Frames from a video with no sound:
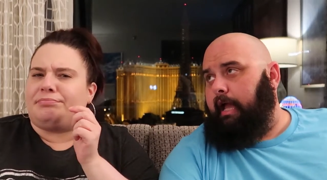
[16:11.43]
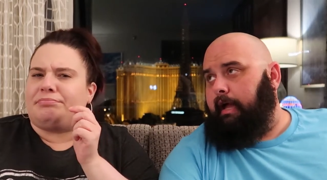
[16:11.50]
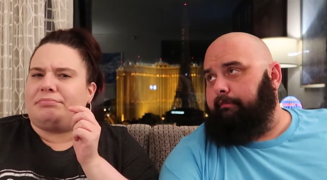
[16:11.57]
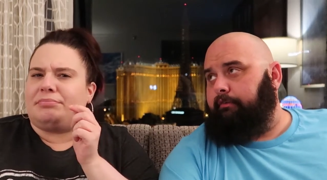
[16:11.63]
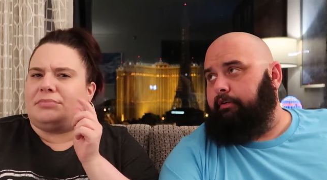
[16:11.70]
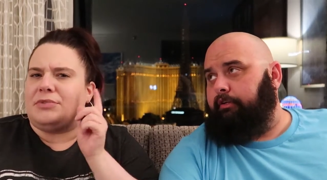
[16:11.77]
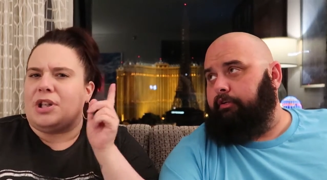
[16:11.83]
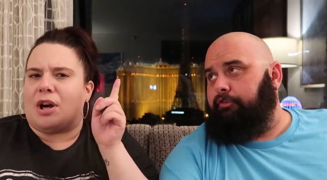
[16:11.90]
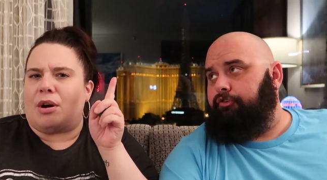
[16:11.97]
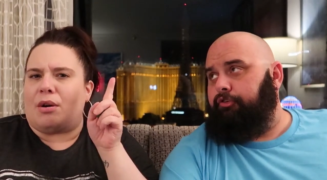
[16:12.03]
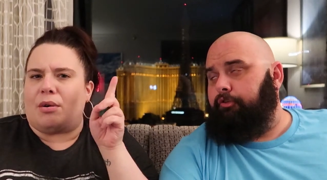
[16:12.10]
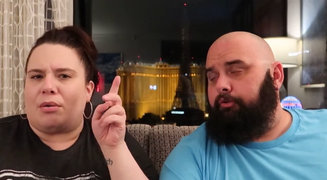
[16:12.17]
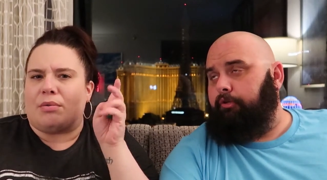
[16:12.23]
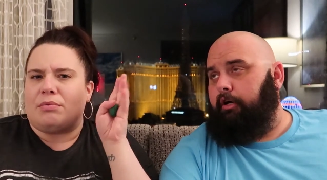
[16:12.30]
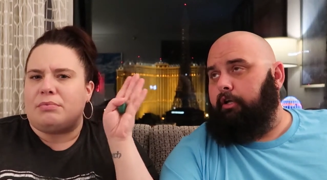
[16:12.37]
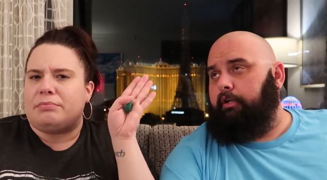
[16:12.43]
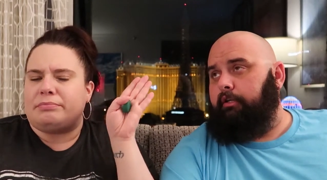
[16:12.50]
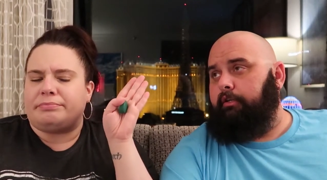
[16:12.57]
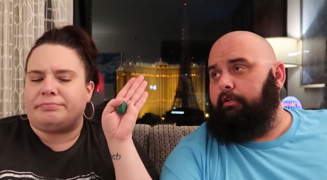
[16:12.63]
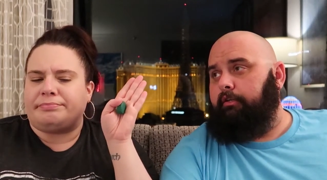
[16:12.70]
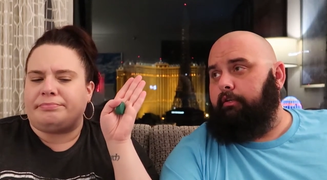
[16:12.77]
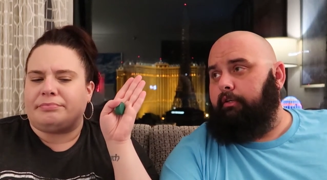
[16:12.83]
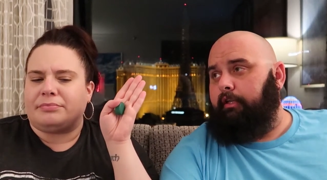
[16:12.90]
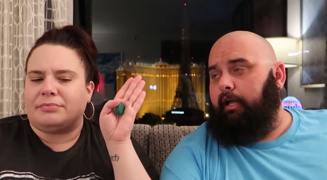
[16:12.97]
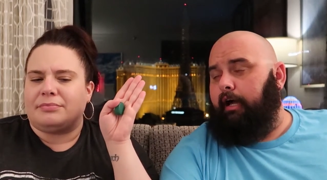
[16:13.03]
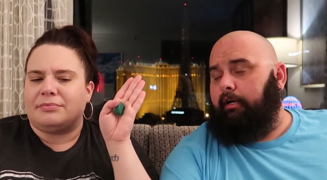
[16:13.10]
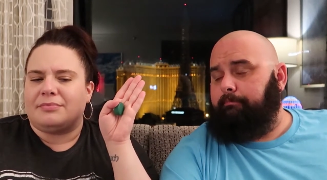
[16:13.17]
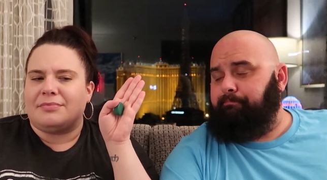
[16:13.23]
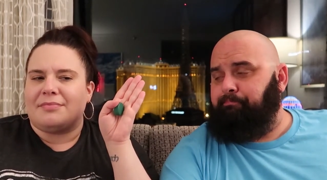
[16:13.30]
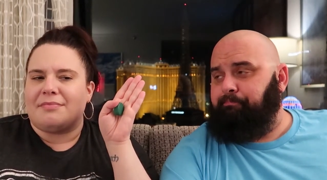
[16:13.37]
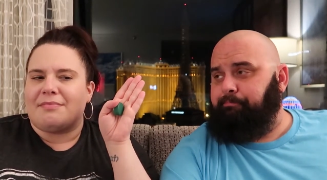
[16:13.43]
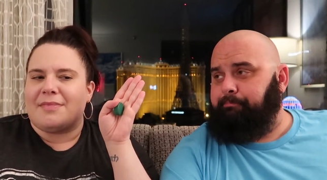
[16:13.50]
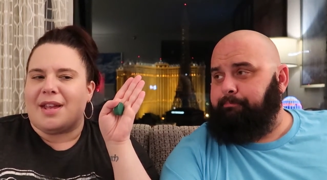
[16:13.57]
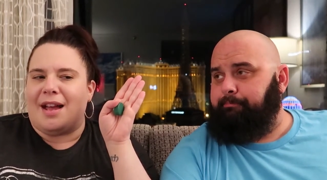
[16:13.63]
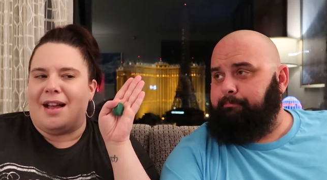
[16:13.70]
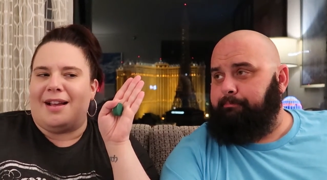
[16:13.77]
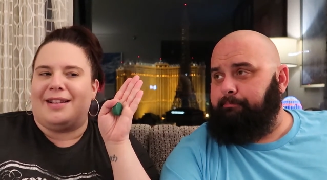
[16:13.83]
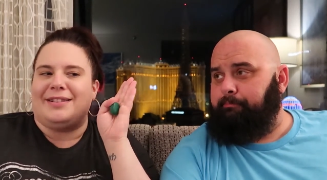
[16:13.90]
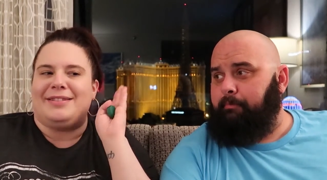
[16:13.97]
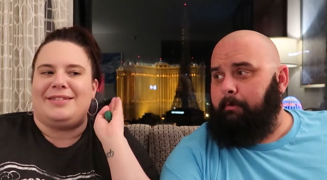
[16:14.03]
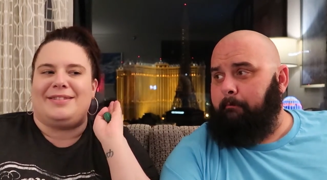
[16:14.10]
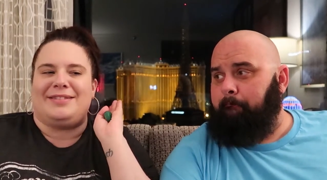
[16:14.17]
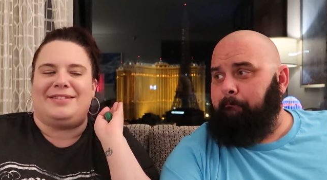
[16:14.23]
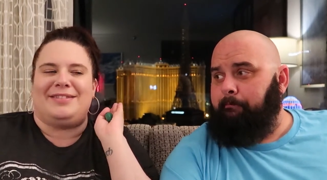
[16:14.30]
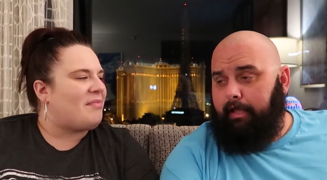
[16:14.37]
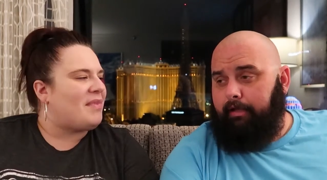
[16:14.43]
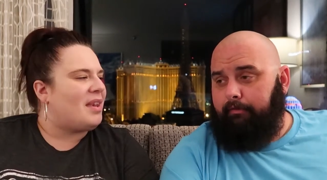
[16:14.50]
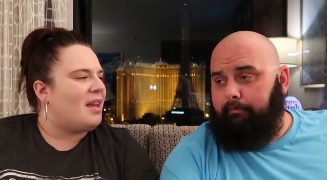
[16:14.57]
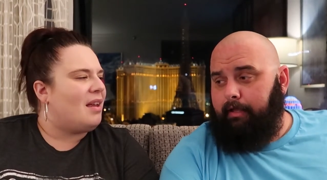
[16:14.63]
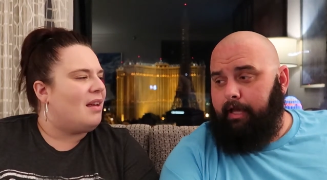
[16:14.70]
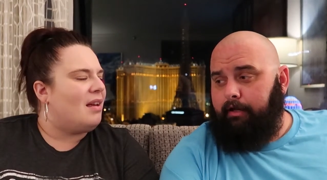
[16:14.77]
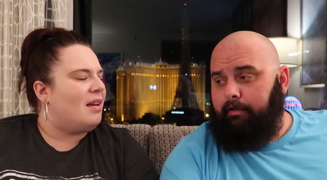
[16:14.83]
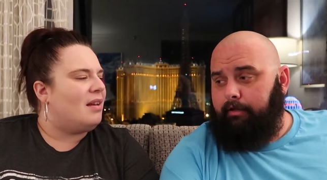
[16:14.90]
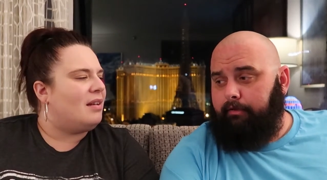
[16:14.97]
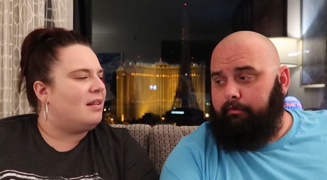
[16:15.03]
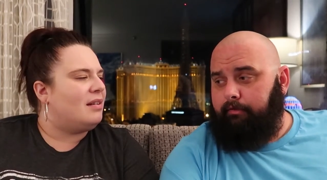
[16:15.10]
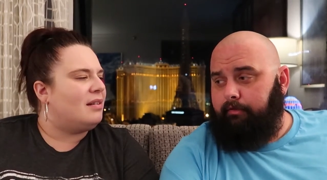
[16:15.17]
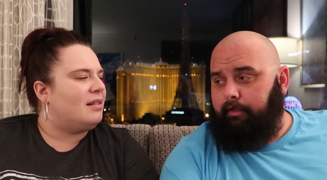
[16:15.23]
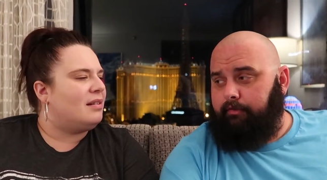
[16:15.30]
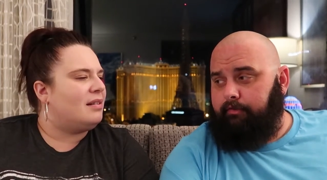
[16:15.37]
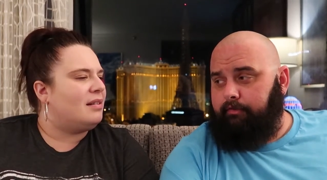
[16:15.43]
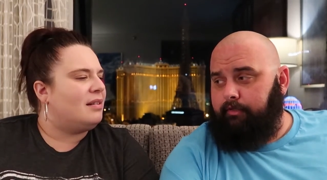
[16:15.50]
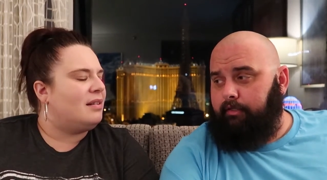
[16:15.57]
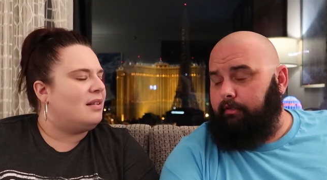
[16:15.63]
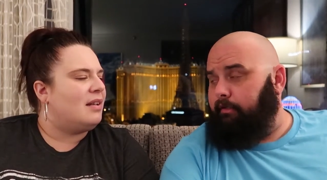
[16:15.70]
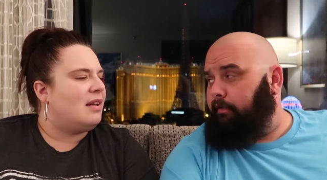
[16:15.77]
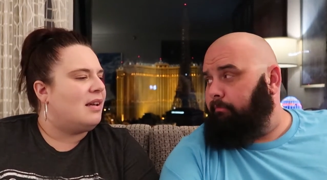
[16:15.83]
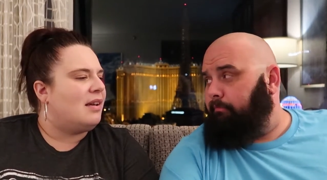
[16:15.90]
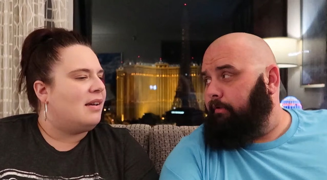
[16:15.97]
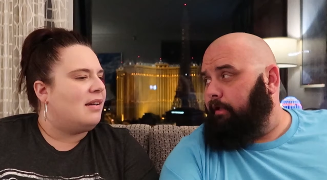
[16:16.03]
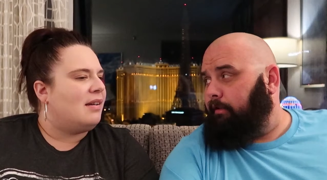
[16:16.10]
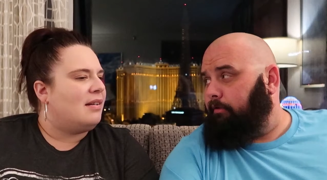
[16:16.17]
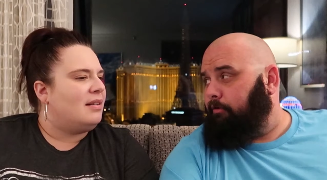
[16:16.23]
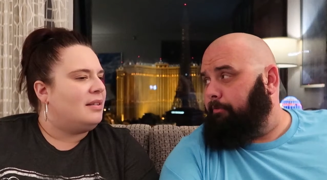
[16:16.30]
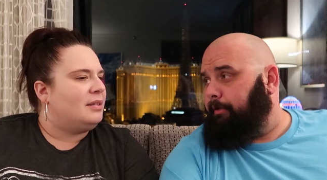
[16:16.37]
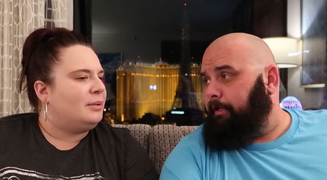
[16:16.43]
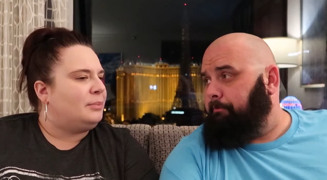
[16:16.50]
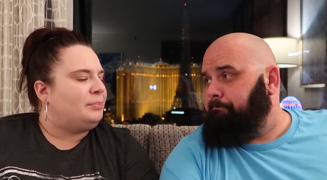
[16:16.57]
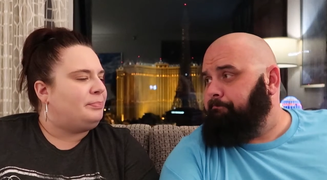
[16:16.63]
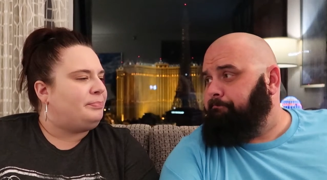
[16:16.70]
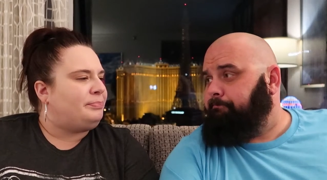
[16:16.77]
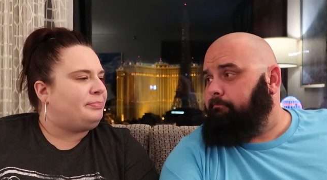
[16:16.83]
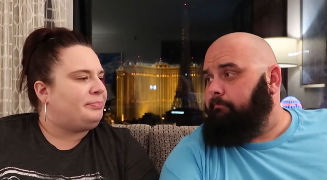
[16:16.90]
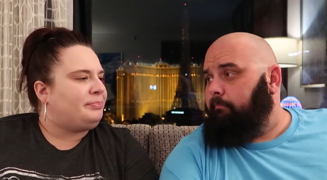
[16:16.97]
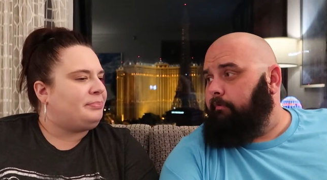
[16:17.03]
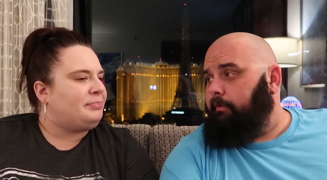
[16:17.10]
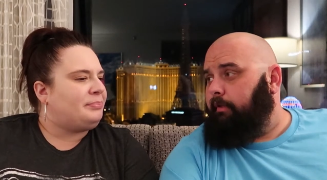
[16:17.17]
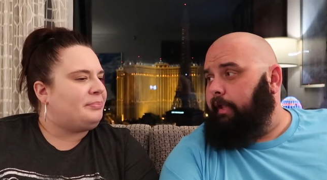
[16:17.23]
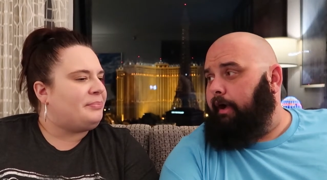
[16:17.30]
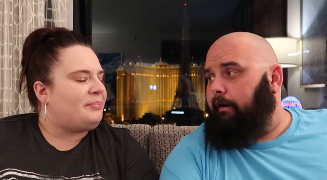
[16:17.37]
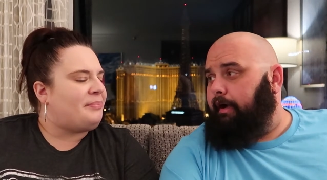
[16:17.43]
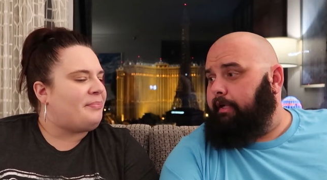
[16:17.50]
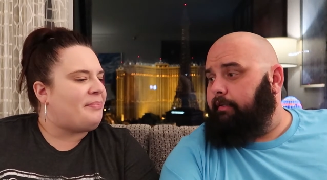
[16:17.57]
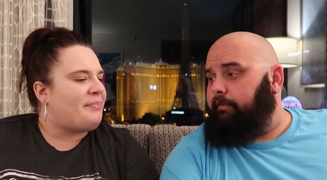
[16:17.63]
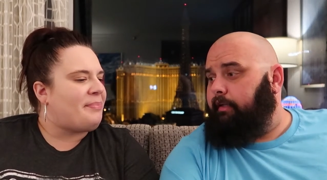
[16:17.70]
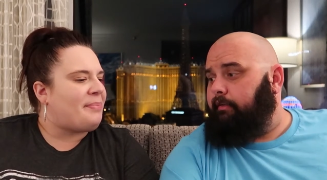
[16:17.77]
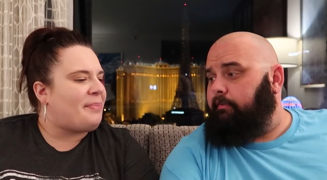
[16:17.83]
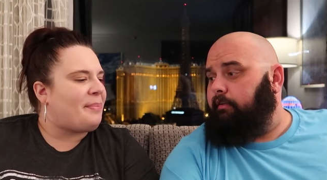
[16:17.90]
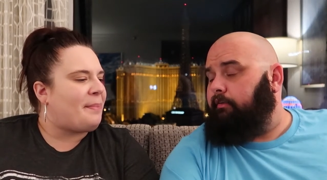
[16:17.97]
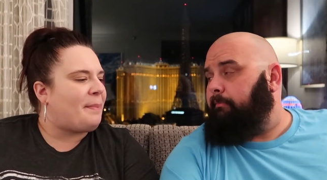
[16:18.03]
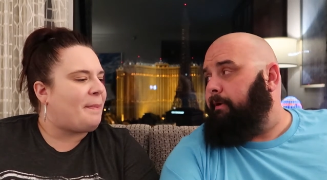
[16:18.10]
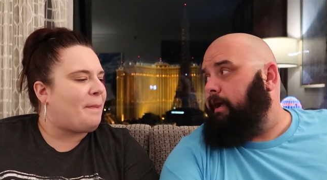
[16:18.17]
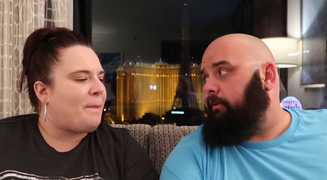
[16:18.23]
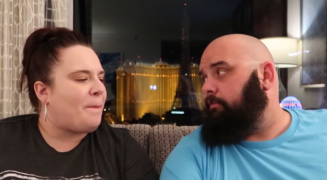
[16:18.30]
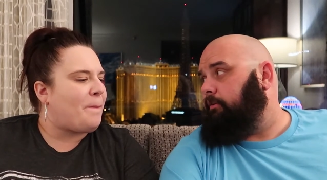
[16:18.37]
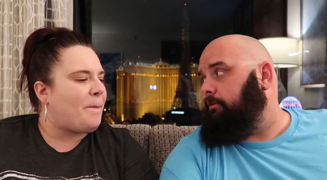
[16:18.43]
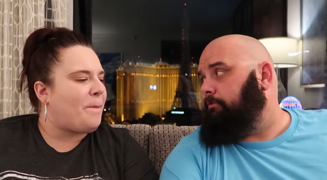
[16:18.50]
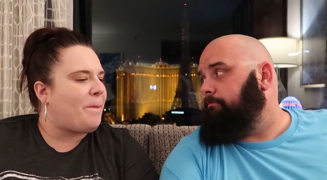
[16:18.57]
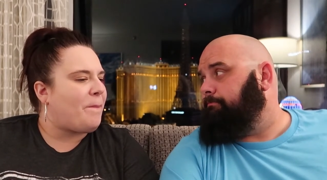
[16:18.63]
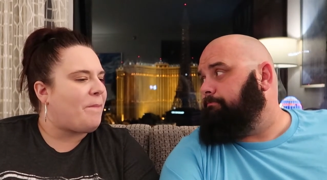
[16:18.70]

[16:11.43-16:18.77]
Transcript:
Speaker 1: after you no. shoot on it, yeah. now, now that it's sitting in a little bit, now I can taste the Tabasco.